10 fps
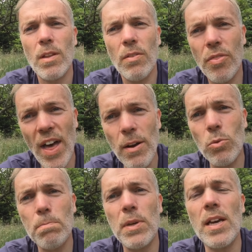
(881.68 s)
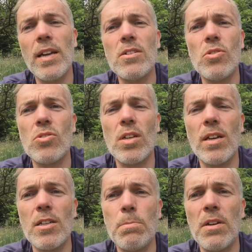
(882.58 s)
That would be an interesting
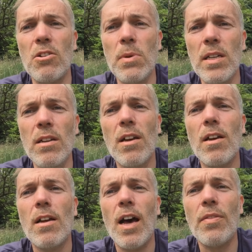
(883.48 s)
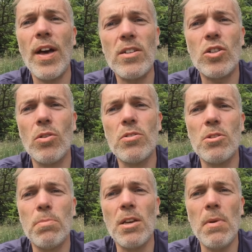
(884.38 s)
experiment, and that's going
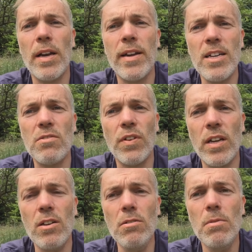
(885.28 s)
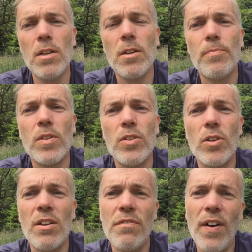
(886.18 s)
to be my next video. You
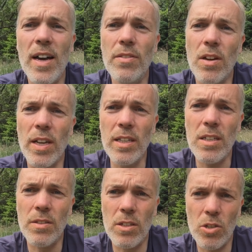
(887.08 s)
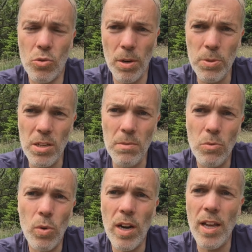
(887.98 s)
can find the link in the description
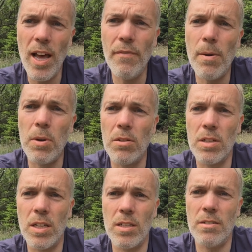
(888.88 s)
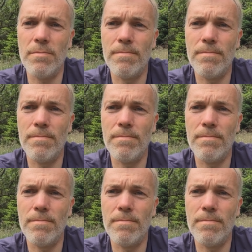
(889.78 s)
when I have uploaded it.